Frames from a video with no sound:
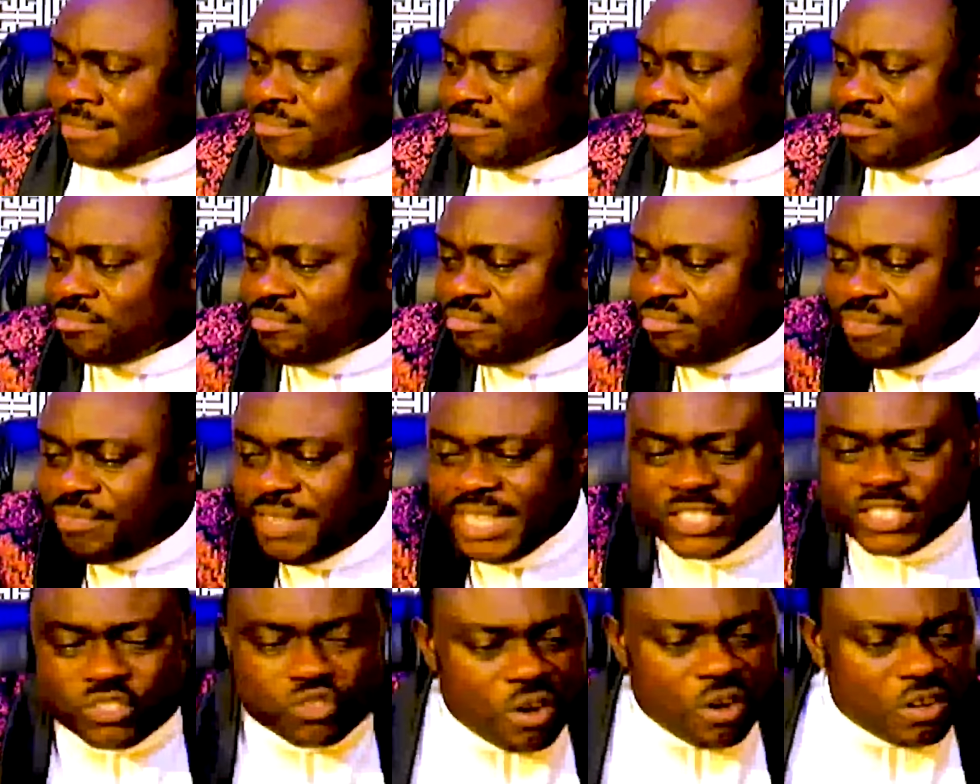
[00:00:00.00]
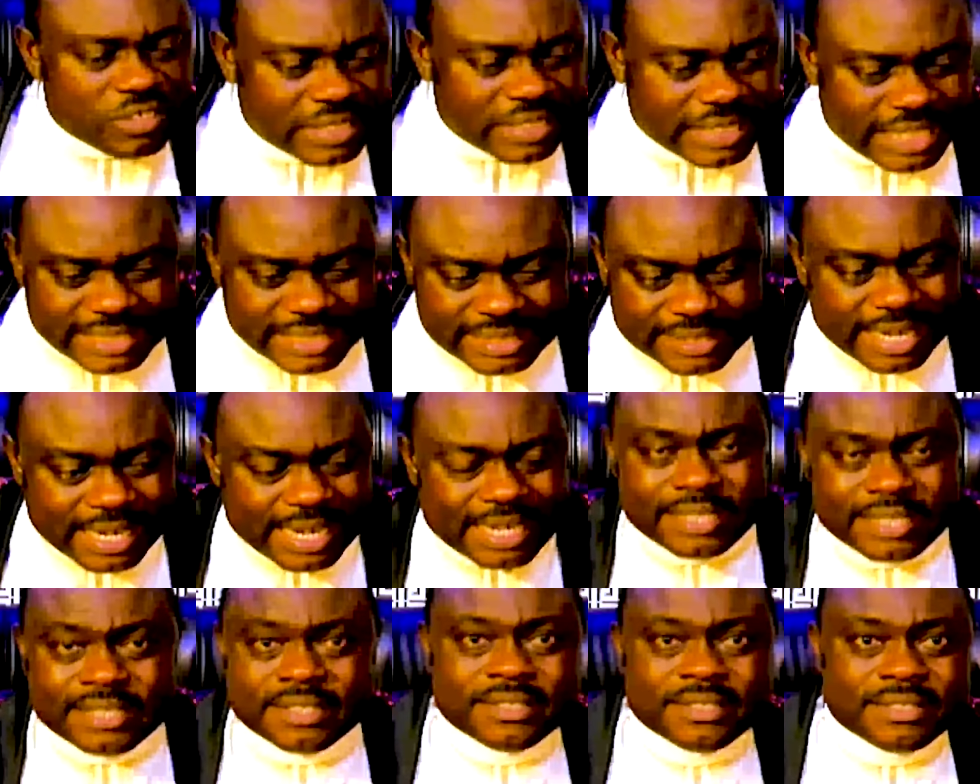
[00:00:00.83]
Discuss this thing.
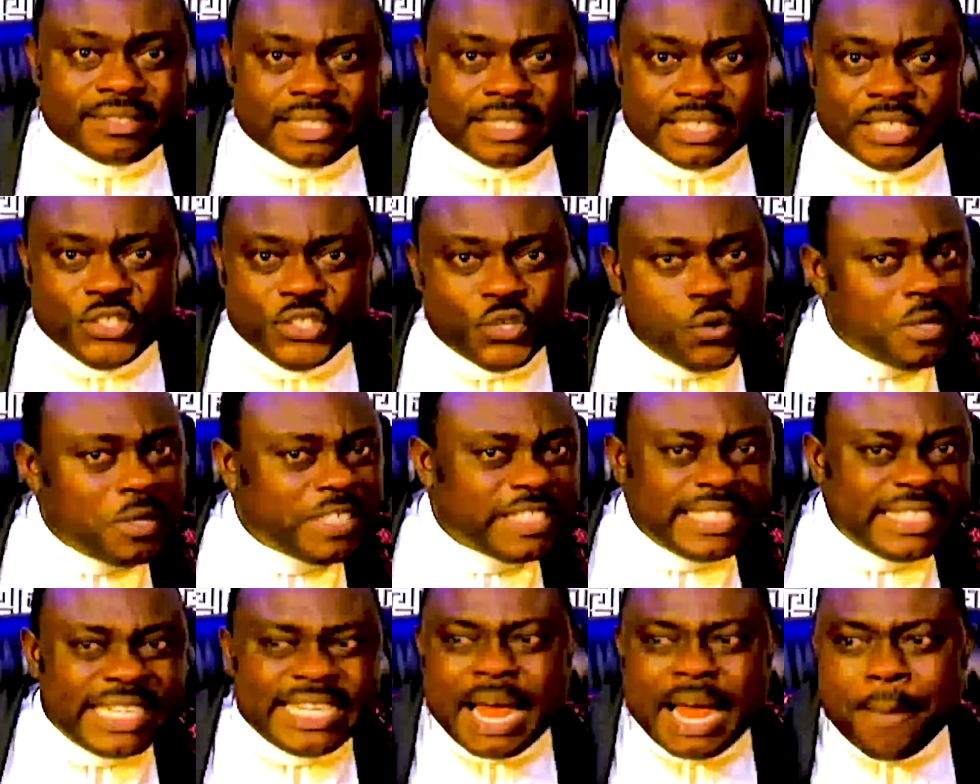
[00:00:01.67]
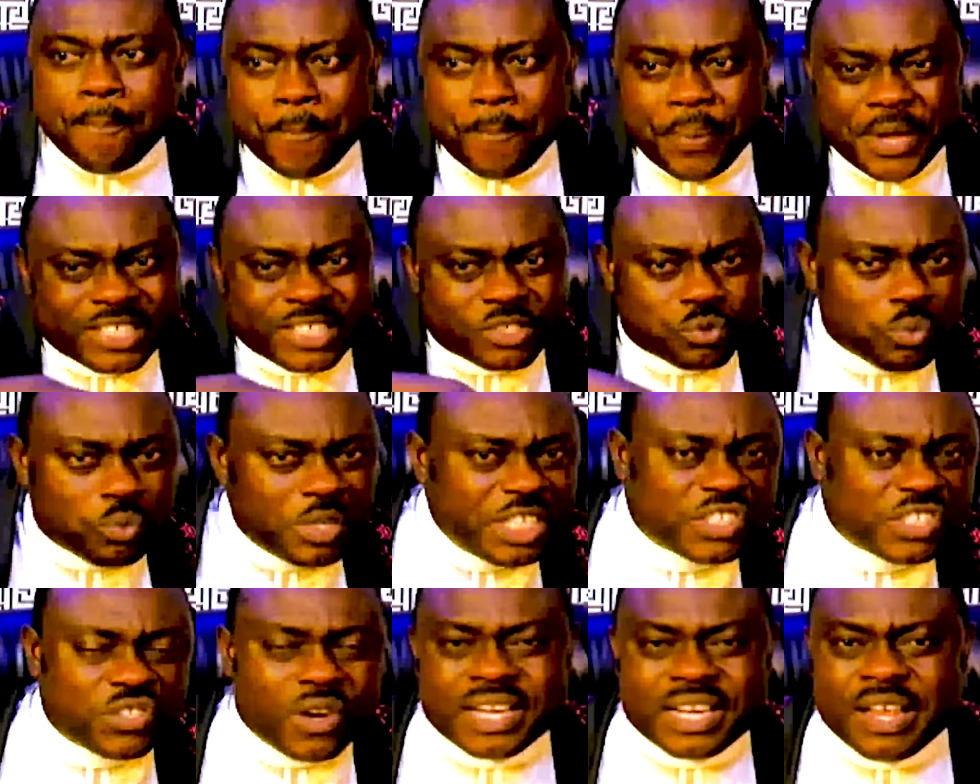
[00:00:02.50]
You will see that peace will return
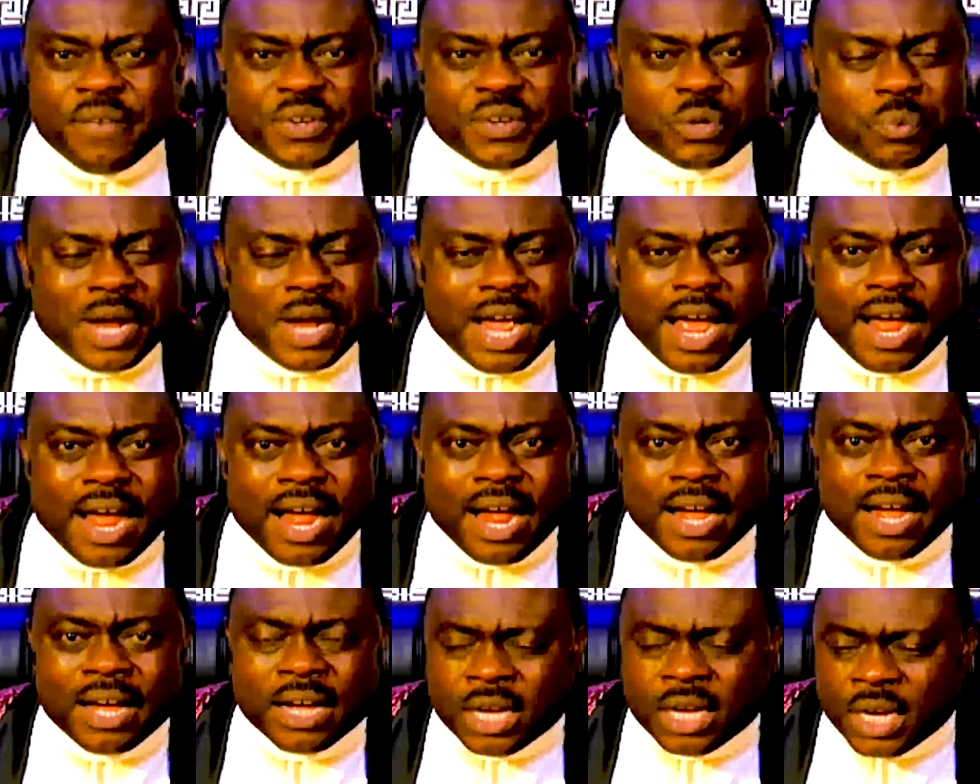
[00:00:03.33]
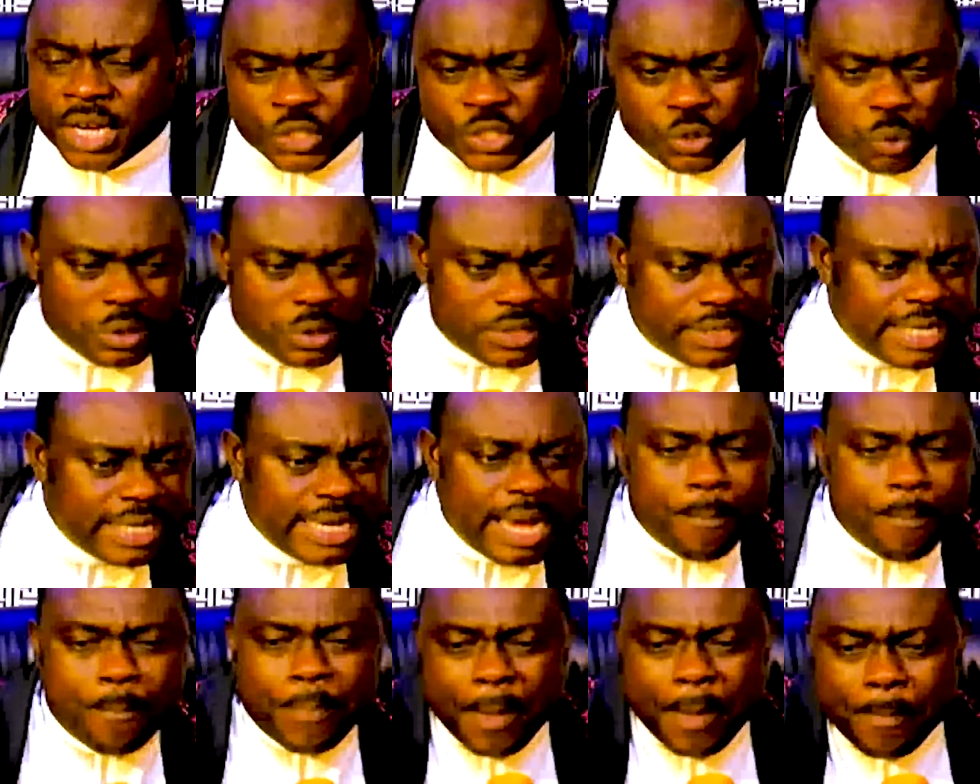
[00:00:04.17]
everywhere. You will see that
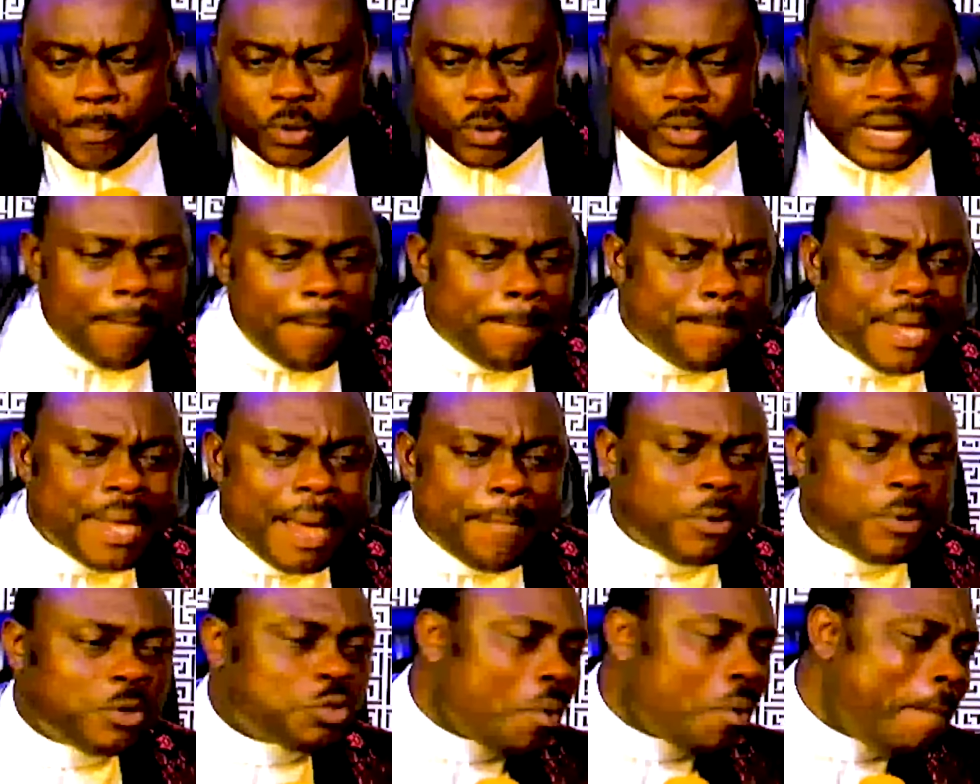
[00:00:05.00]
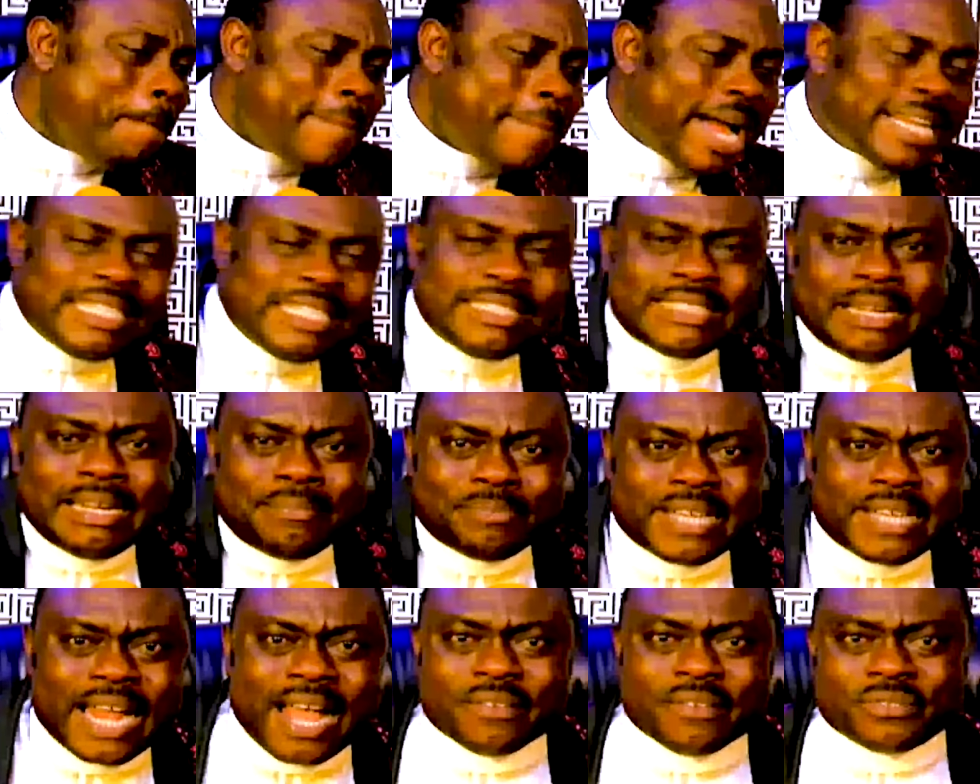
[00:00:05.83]
people can be able to manage
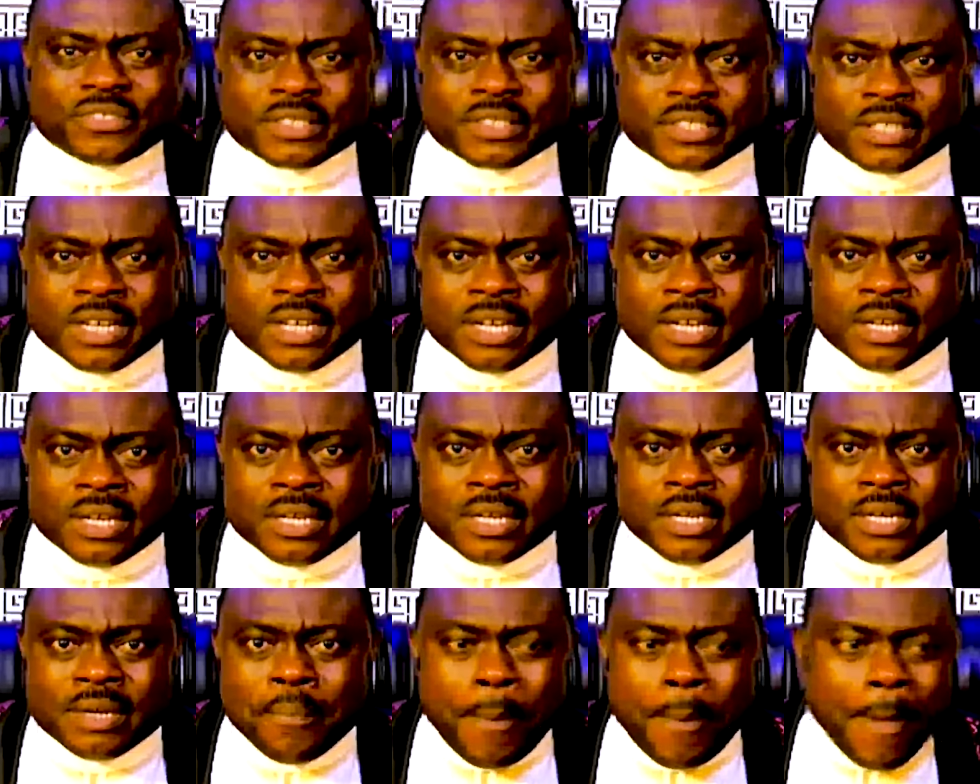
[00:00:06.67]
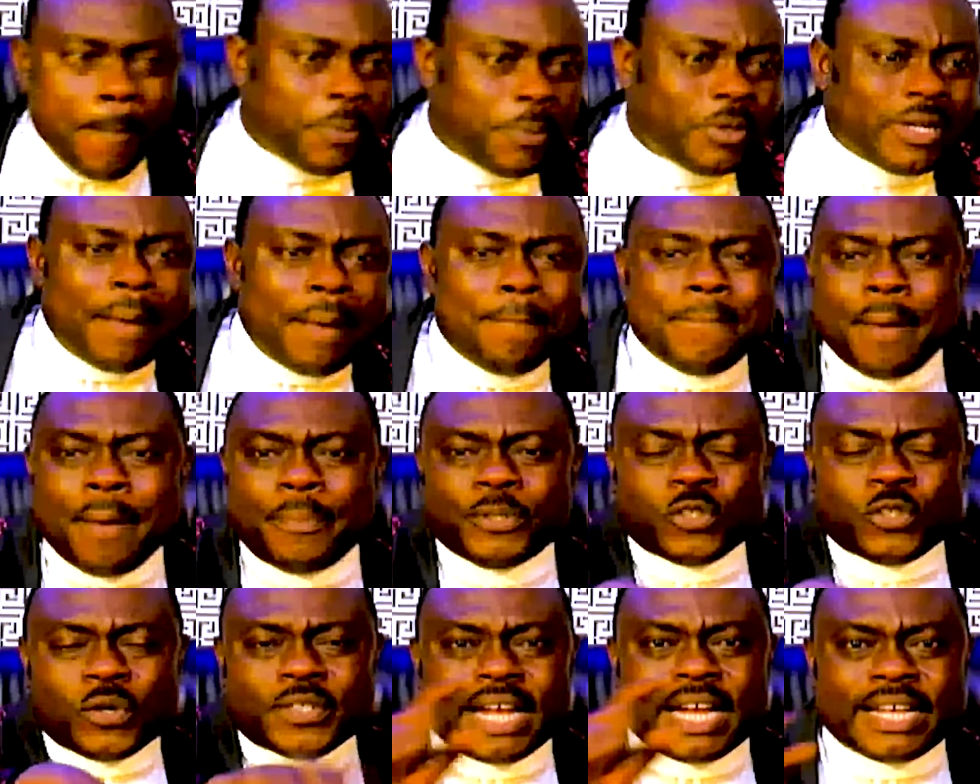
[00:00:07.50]
themselves. People can be able to
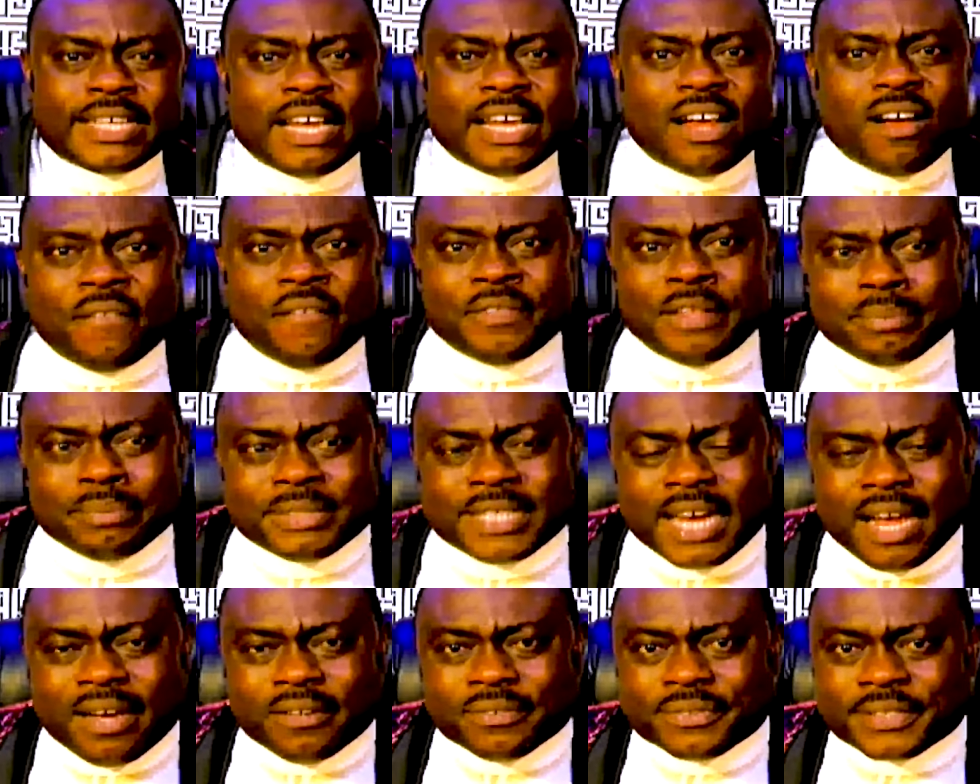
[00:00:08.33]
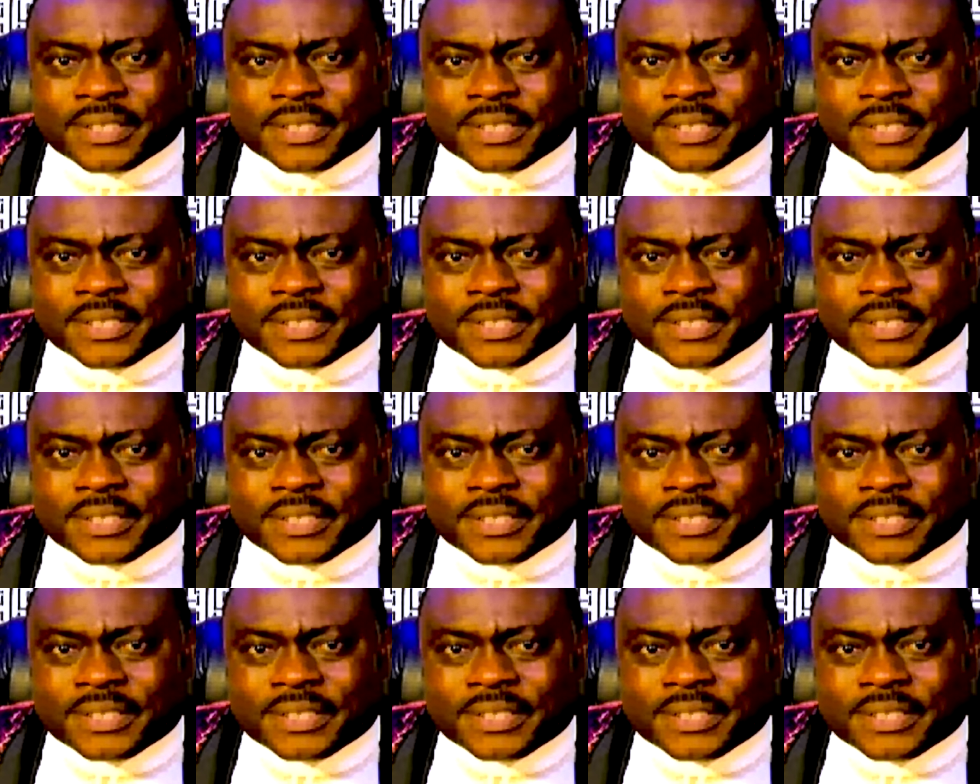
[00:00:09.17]
take care of themselves.